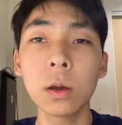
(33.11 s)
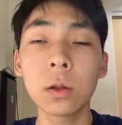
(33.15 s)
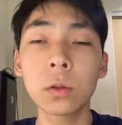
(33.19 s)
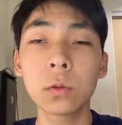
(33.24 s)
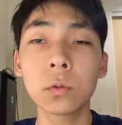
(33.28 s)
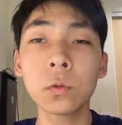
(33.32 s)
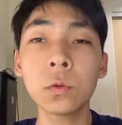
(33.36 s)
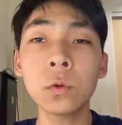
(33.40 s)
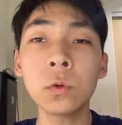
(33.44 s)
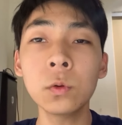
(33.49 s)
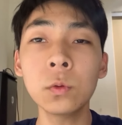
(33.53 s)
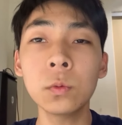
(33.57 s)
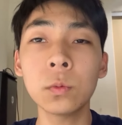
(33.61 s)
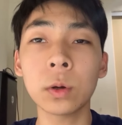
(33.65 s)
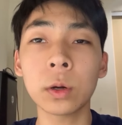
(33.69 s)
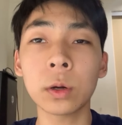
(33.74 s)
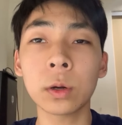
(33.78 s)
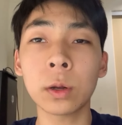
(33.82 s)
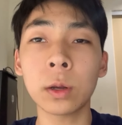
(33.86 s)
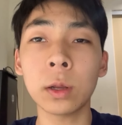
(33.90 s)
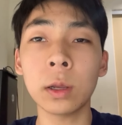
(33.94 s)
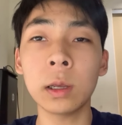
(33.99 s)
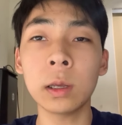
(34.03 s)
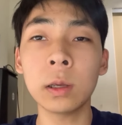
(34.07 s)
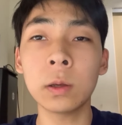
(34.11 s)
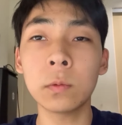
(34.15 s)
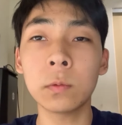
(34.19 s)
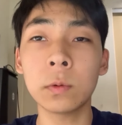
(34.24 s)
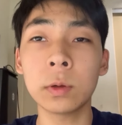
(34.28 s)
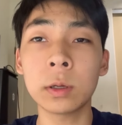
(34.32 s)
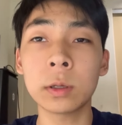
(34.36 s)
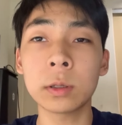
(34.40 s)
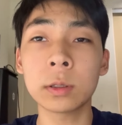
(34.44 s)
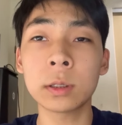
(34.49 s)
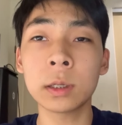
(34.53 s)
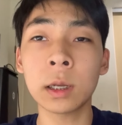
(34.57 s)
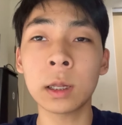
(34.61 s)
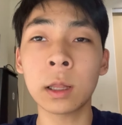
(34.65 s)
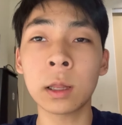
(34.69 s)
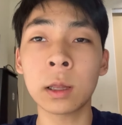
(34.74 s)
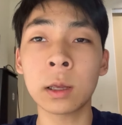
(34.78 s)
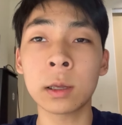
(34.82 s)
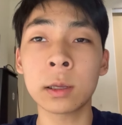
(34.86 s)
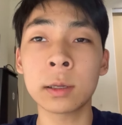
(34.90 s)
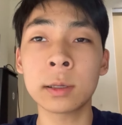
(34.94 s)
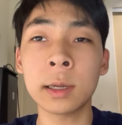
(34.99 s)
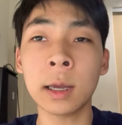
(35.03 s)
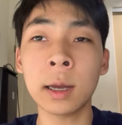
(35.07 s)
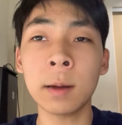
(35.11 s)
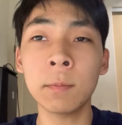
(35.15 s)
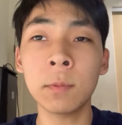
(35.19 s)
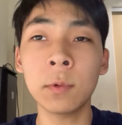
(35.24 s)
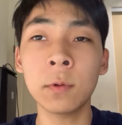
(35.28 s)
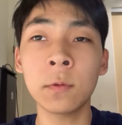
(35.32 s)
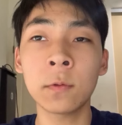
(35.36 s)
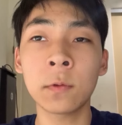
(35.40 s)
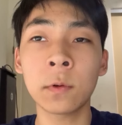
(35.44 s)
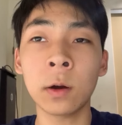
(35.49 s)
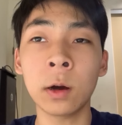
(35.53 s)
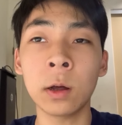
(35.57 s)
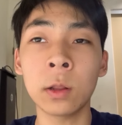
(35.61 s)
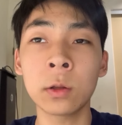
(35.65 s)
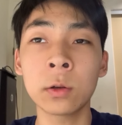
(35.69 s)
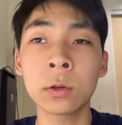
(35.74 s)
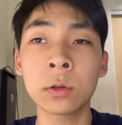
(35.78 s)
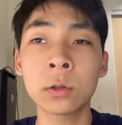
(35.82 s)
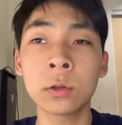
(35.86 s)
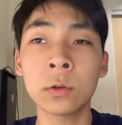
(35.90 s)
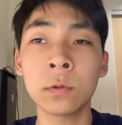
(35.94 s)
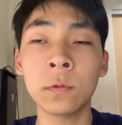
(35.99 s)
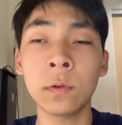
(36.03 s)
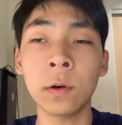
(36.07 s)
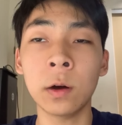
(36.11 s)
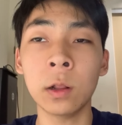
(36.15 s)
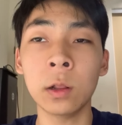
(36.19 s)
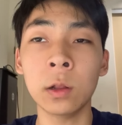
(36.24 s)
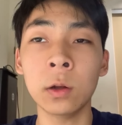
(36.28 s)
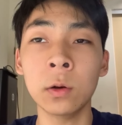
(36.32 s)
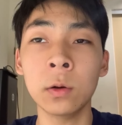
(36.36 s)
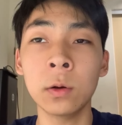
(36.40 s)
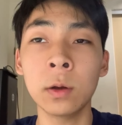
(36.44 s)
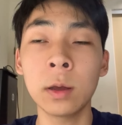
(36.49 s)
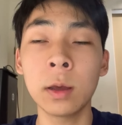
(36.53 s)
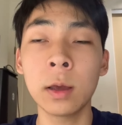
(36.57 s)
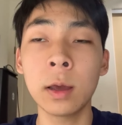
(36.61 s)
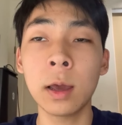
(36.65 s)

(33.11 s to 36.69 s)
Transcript: Through working, we can set an example for others to follow,